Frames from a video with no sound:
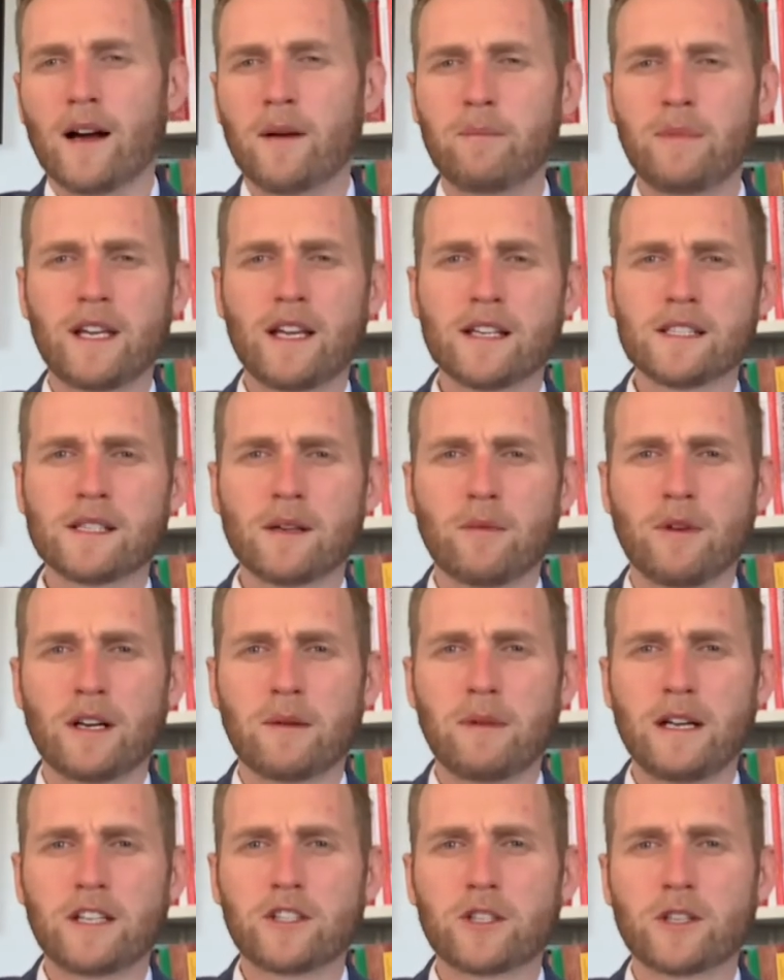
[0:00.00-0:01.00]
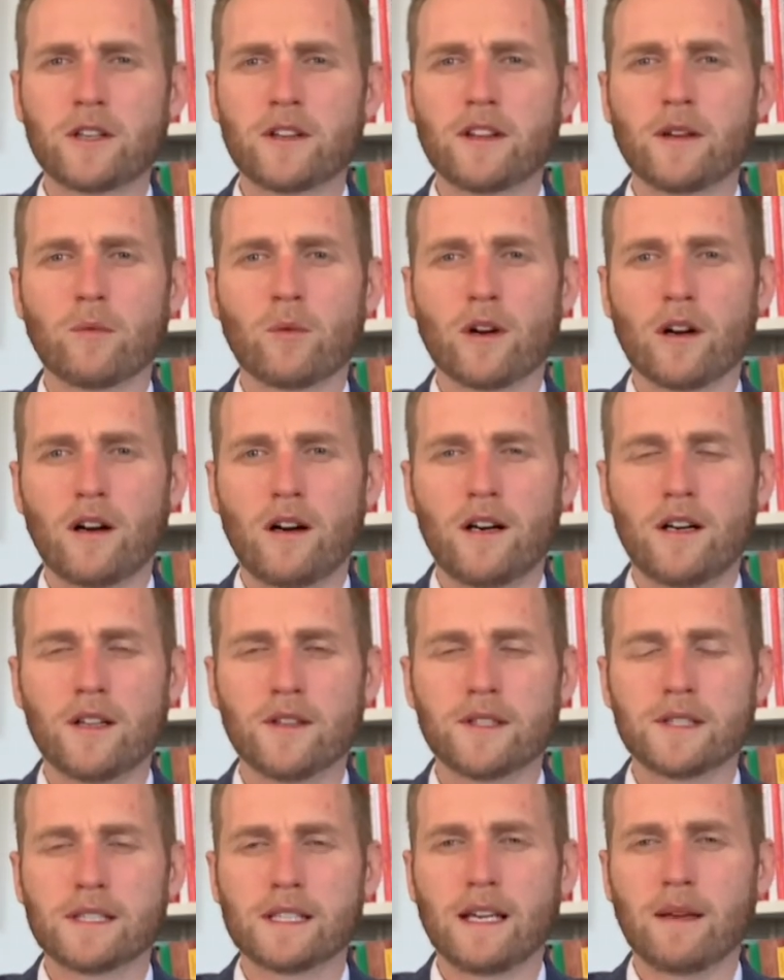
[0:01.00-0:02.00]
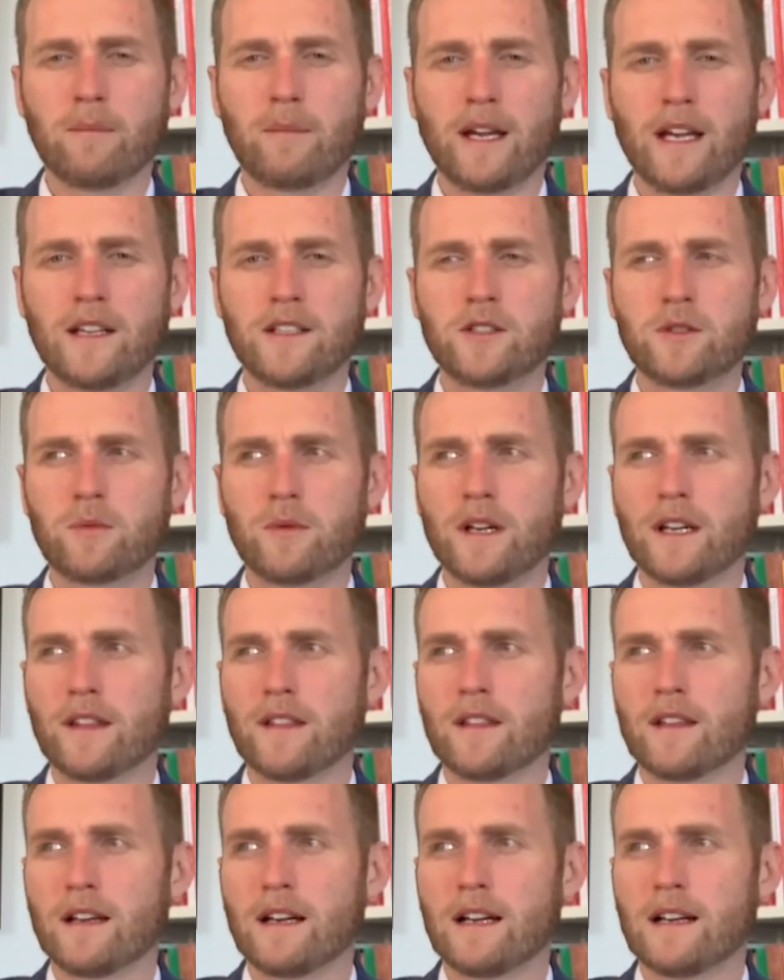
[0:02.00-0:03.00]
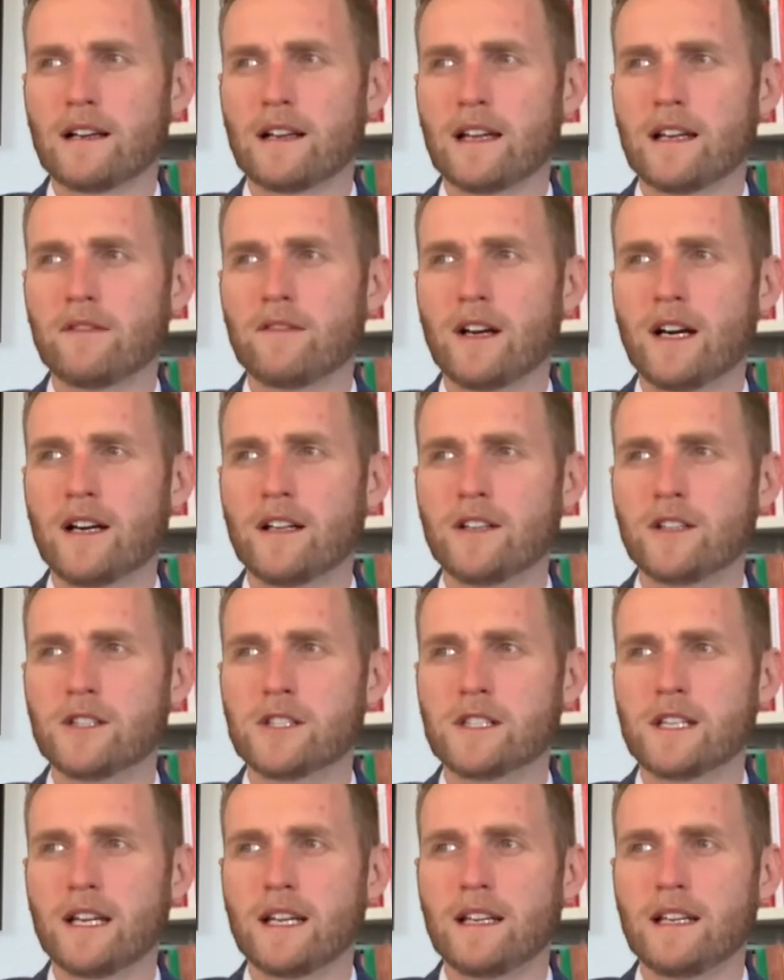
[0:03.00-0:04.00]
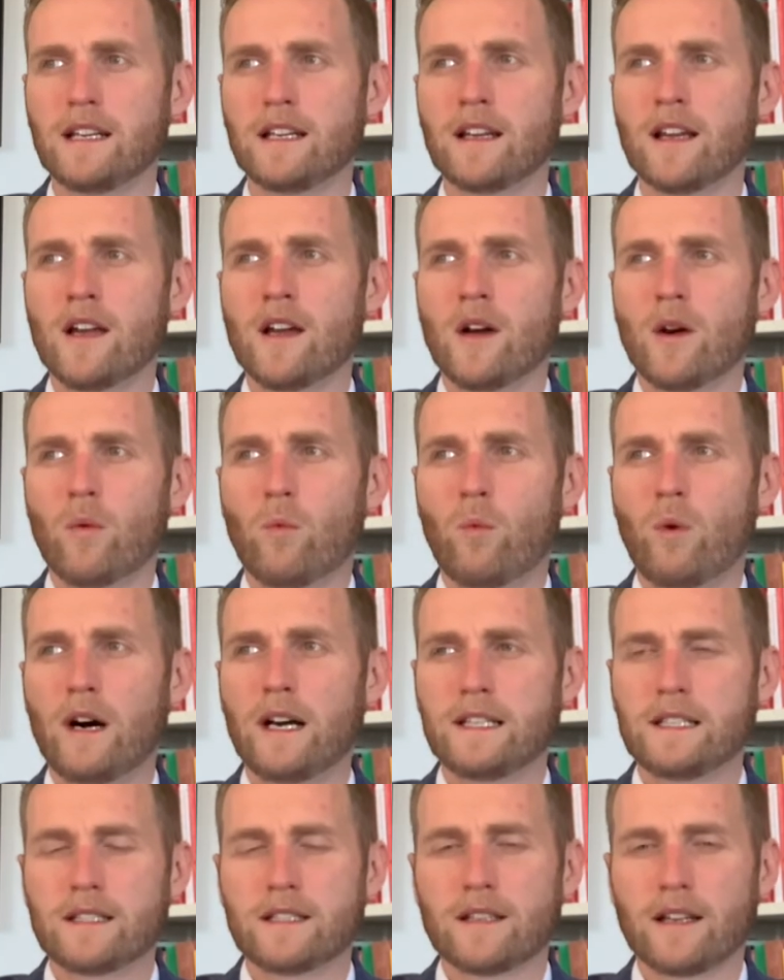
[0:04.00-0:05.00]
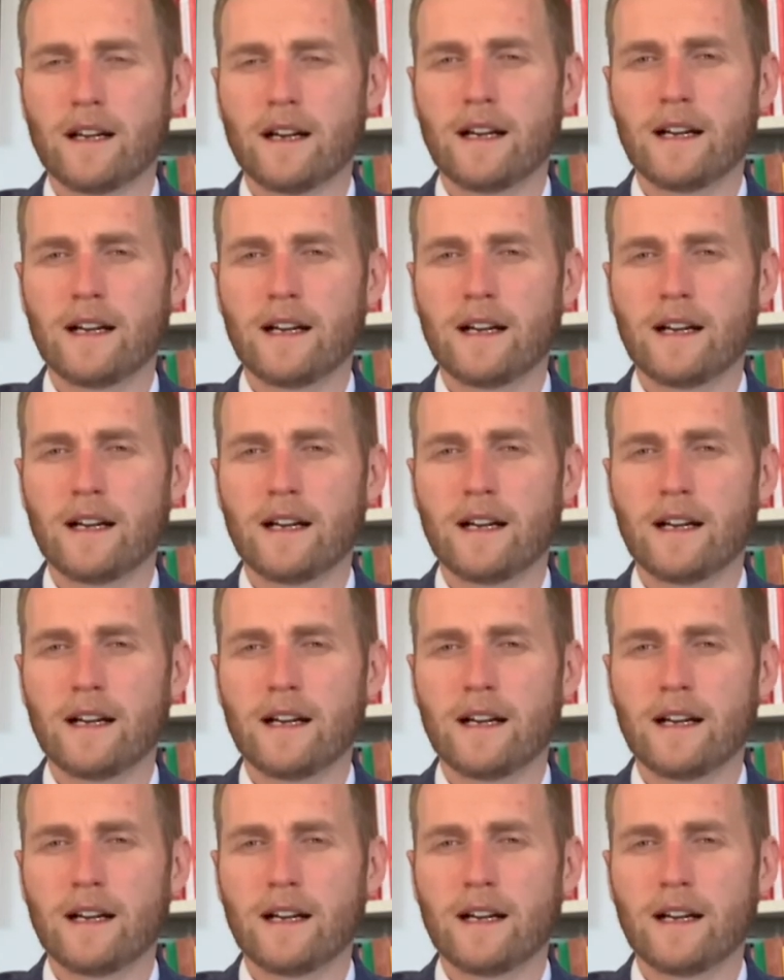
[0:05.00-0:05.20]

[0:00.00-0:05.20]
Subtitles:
because I want to make sure that we're all on the same page with kind of understanding what